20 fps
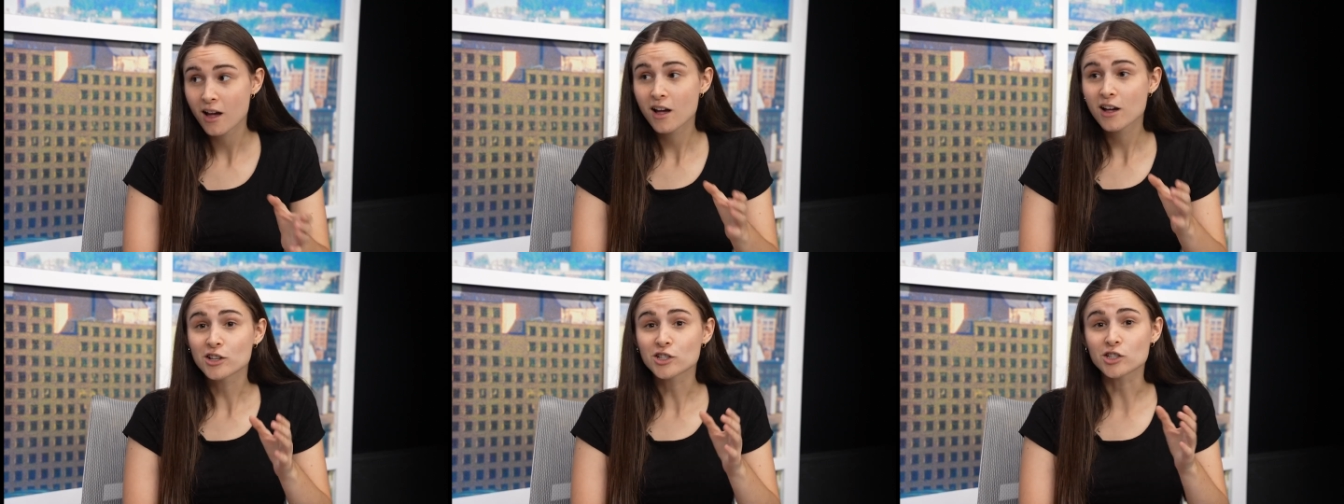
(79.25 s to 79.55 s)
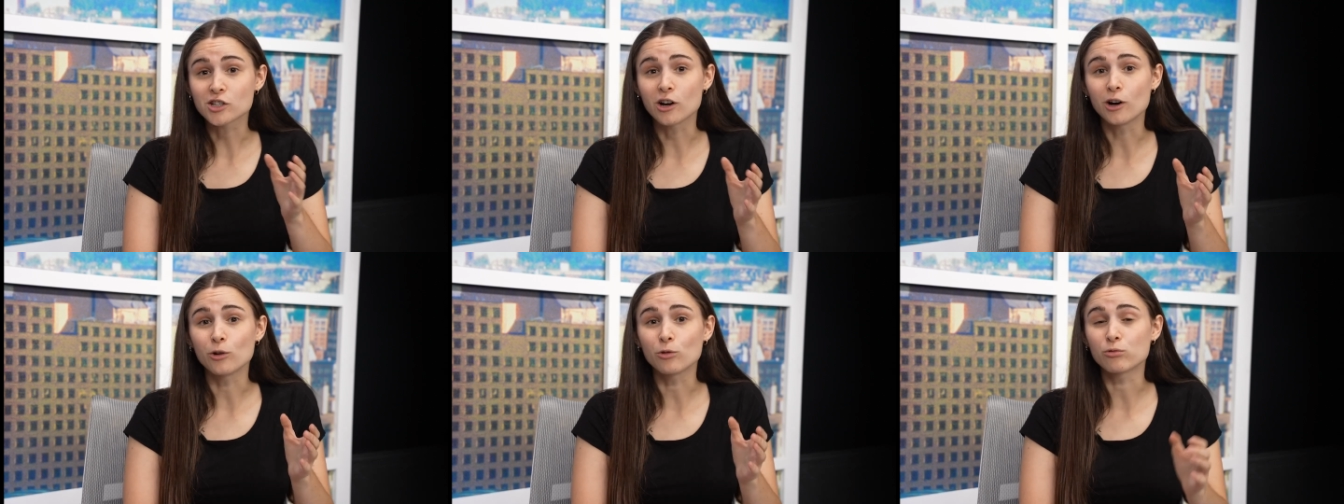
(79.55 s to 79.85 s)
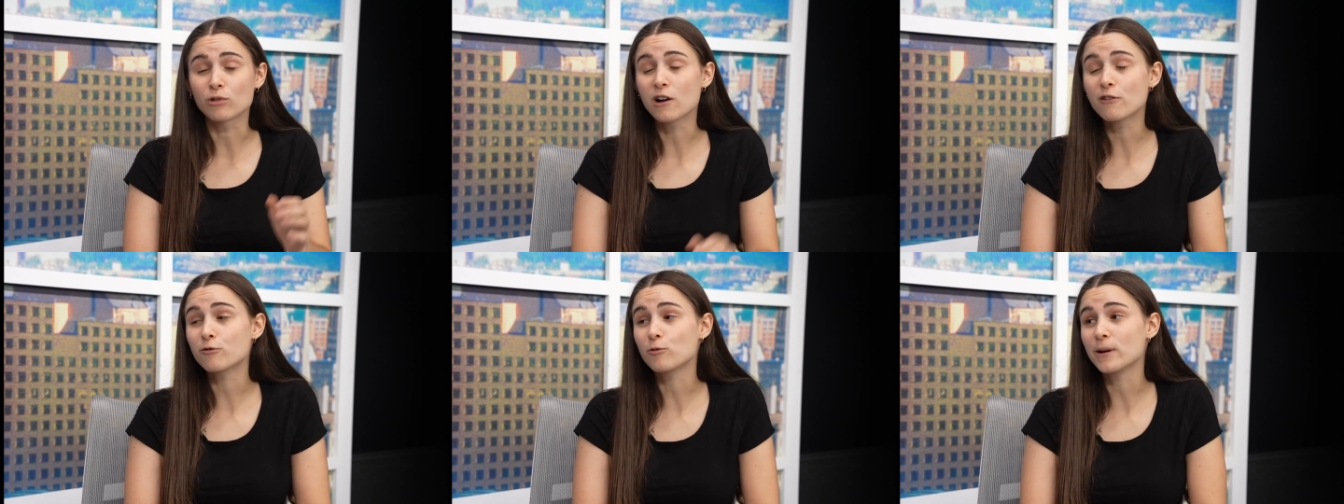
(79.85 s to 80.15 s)
So
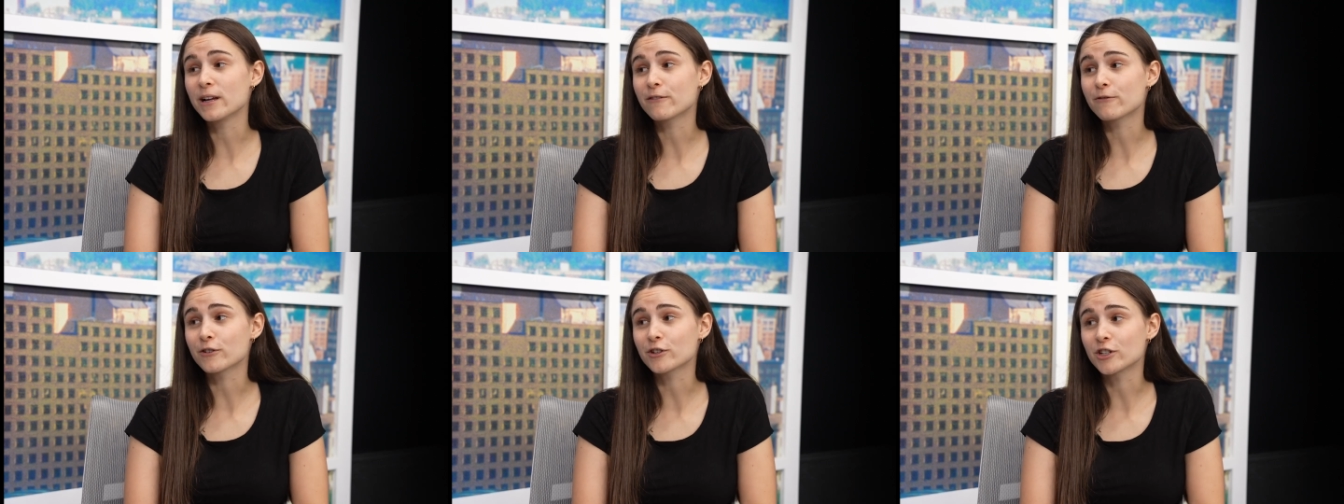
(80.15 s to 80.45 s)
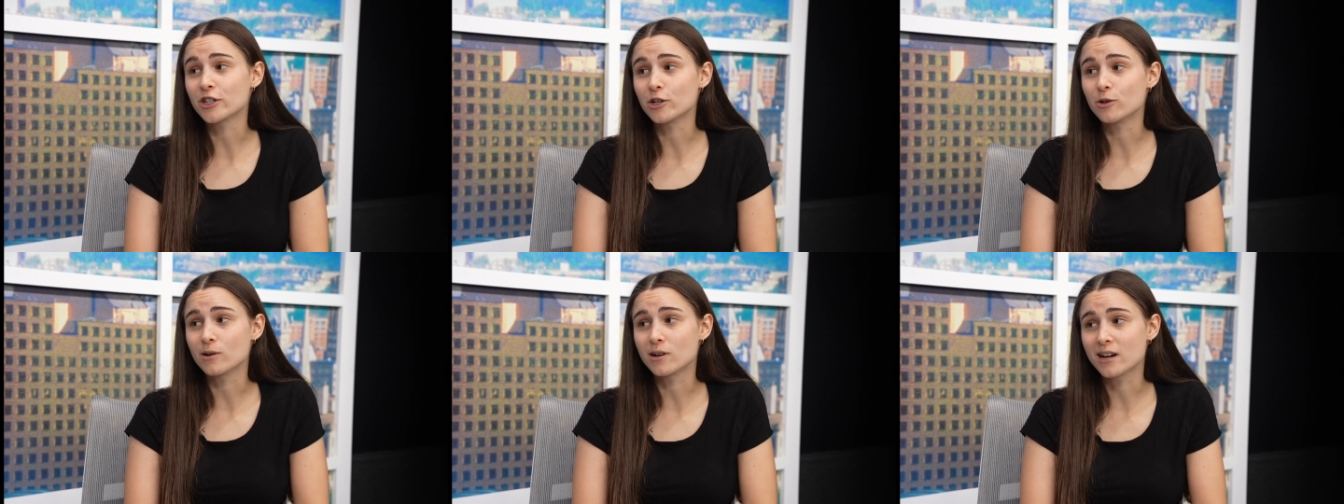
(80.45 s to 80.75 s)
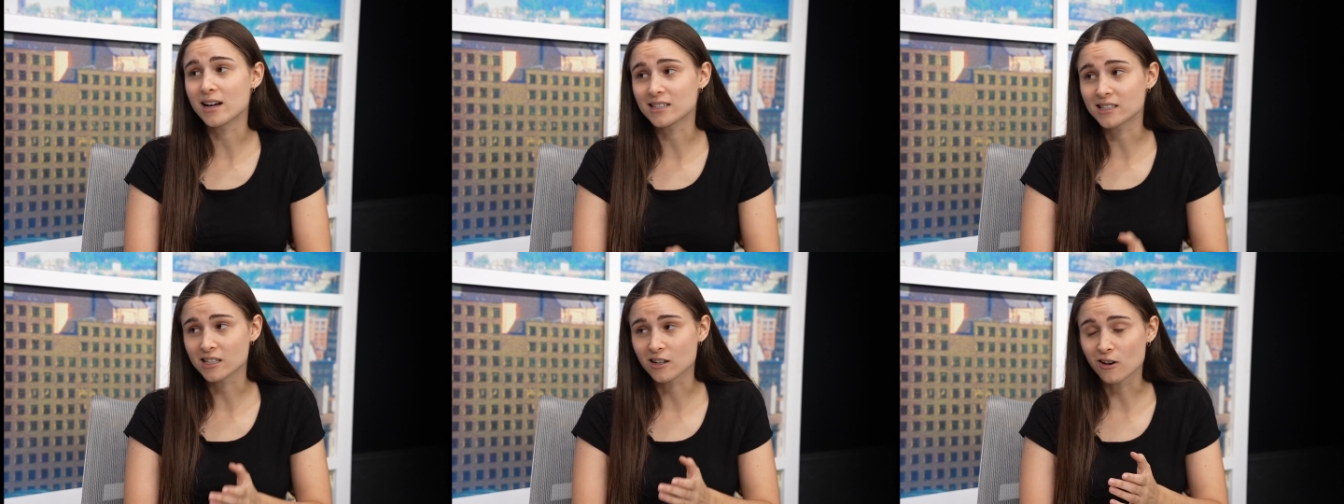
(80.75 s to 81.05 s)
rough week for Tua
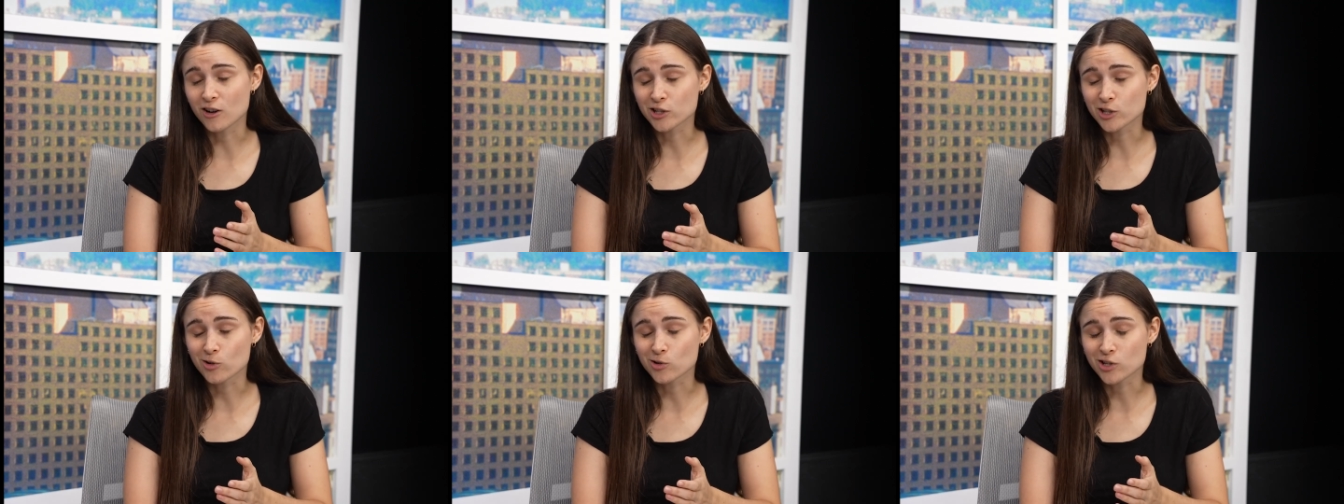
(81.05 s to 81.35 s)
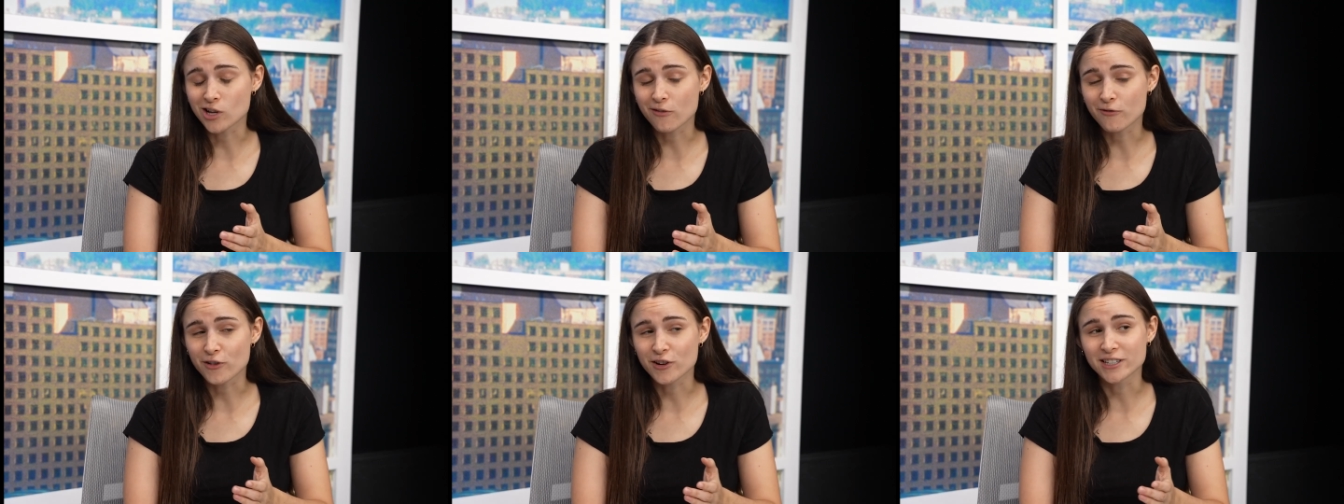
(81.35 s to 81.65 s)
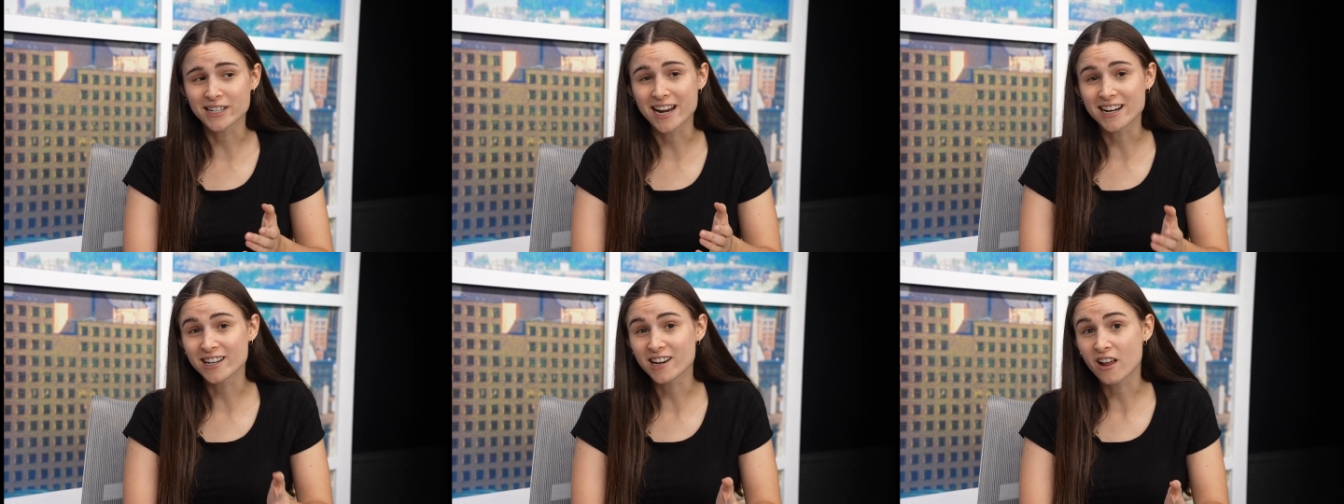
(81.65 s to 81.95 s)
as he also suffered
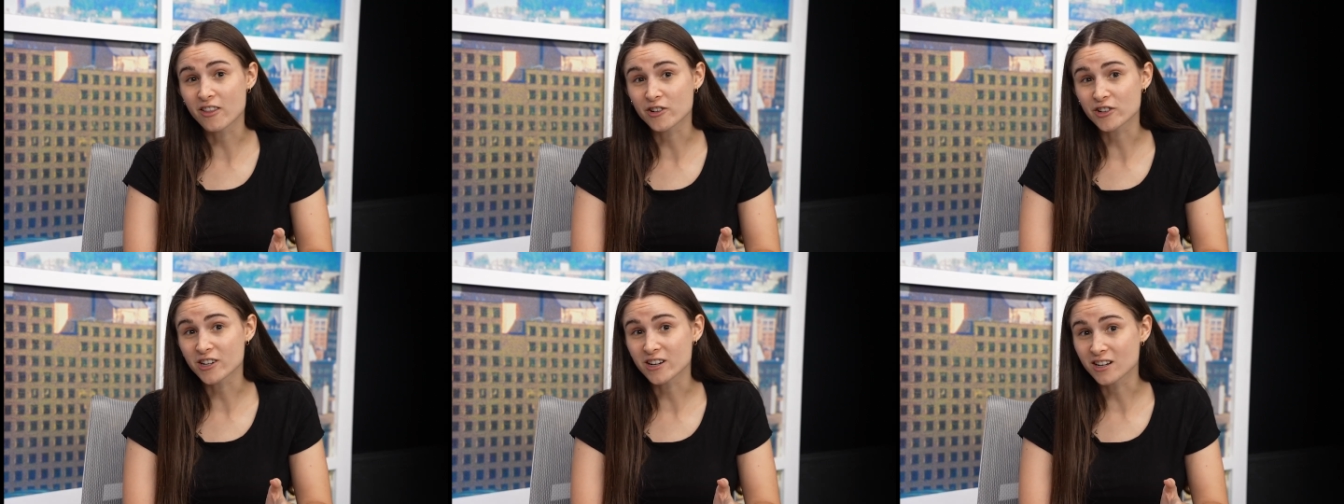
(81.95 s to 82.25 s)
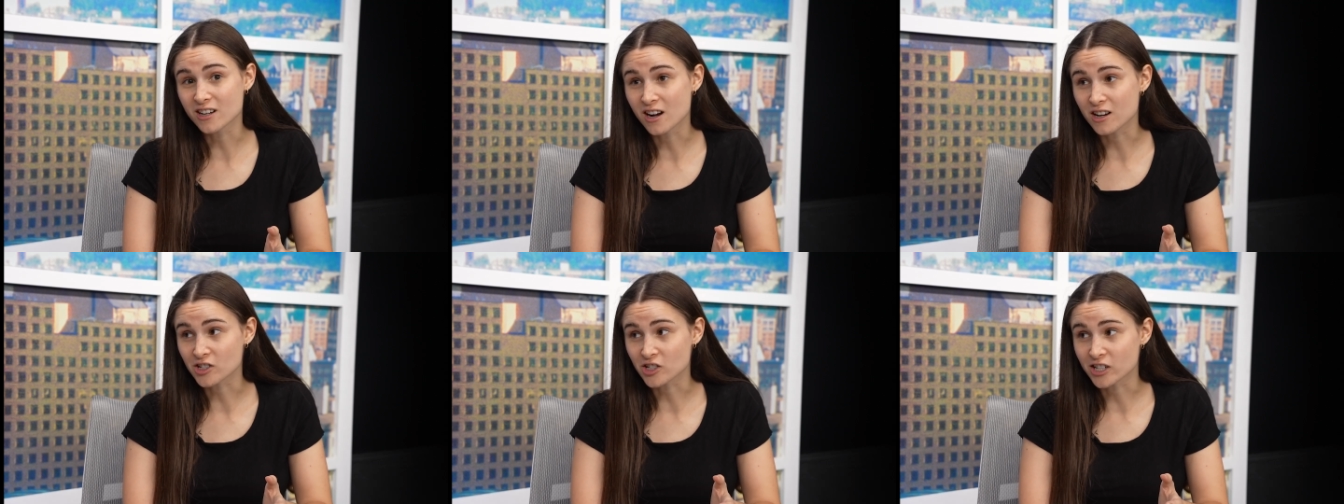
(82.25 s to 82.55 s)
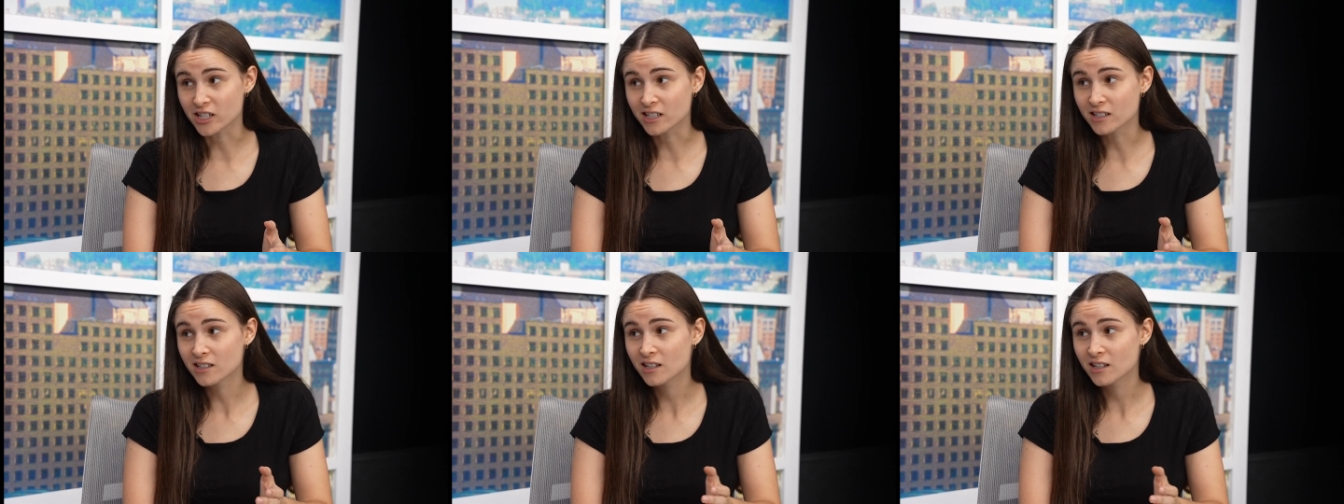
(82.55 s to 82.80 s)
yet another concussion.